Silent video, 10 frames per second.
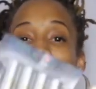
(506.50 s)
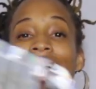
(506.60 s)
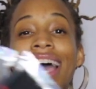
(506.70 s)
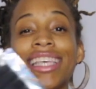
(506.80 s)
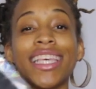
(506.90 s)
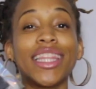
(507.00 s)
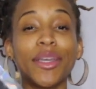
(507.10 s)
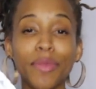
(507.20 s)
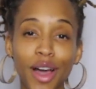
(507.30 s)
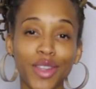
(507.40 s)
Glass
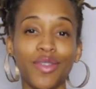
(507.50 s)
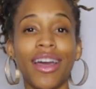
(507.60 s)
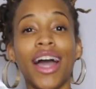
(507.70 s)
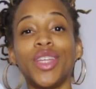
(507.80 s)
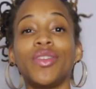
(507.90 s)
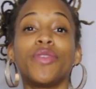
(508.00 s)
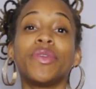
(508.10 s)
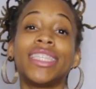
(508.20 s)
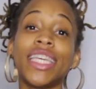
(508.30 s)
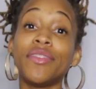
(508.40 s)
lip gloss, you guys, you can
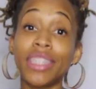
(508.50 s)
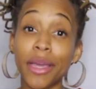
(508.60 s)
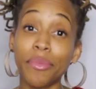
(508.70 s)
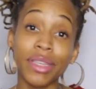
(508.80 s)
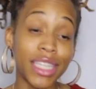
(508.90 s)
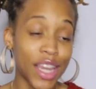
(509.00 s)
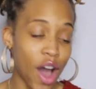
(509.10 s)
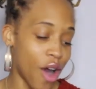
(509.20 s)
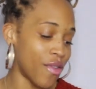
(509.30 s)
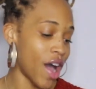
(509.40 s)
receive 10%
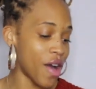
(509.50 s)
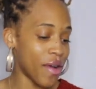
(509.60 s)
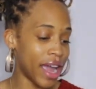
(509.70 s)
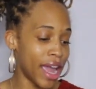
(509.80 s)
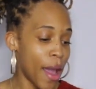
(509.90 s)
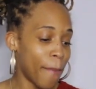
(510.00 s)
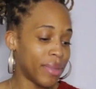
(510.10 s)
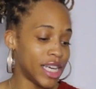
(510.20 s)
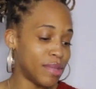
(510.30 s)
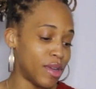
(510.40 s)
off. Alright,
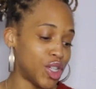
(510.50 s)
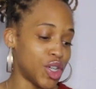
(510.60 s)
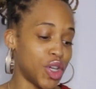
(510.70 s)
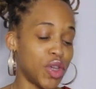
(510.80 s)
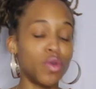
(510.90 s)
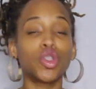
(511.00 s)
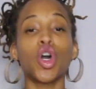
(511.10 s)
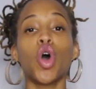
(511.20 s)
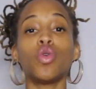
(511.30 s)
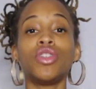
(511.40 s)
please make sure you use
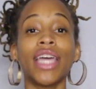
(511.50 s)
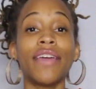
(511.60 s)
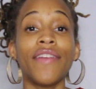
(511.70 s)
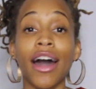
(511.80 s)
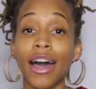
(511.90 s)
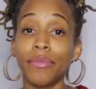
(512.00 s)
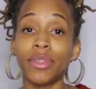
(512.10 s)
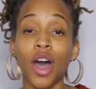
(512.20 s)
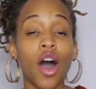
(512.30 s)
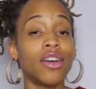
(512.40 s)
code
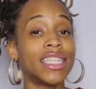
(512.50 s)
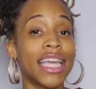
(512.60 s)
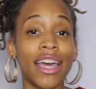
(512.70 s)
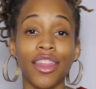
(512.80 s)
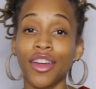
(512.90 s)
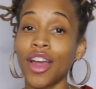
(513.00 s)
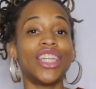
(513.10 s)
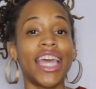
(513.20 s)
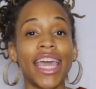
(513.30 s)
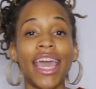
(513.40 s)
JVIBZ, all together,
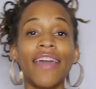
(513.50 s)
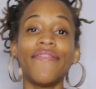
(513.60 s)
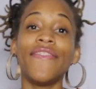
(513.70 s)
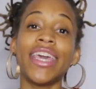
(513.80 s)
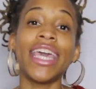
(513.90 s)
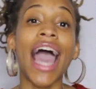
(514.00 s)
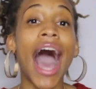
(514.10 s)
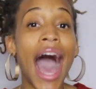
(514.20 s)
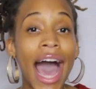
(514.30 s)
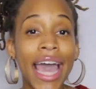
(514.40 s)

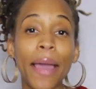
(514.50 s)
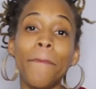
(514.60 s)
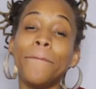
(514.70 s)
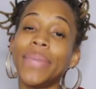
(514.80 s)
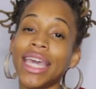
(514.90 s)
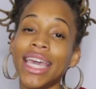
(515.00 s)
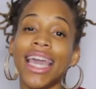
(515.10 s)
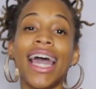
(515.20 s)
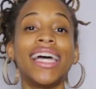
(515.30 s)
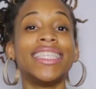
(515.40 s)

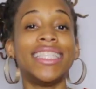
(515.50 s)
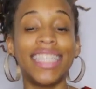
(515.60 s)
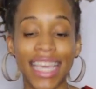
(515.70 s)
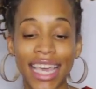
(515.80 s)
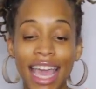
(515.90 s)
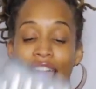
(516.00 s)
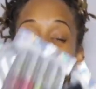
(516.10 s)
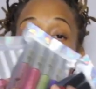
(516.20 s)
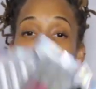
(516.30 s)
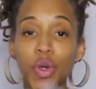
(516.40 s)

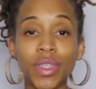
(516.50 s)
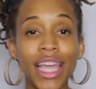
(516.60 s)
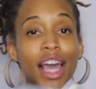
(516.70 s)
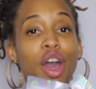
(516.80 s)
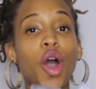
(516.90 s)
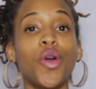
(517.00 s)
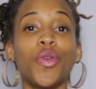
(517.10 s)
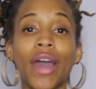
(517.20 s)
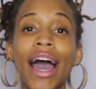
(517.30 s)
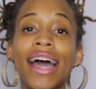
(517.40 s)
JVIBZ. Use that code,
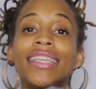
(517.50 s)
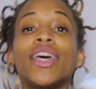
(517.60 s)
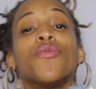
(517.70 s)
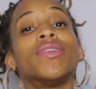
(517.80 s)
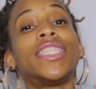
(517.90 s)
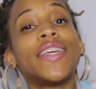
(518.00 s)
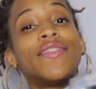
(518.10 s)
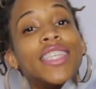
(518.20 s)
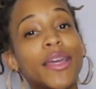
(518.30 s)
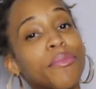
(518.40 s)
you guys,
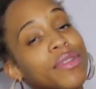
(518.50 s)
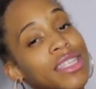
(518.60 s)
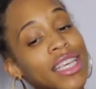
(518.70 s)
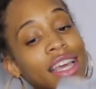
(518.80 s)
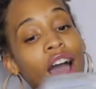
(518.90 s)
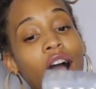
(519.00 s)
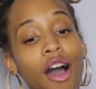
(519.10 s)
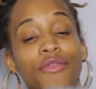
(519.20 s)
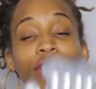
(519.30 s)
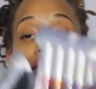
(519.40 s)
receive 10%
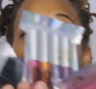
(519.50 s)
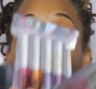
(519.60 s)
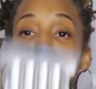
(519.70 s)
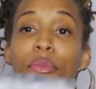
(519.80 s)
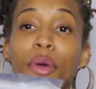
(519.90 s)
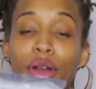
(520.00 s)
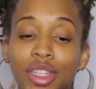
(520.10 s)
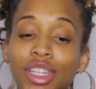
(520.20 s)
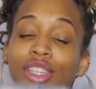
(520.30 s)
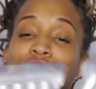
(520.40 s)
off of your
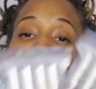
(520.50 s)
purchase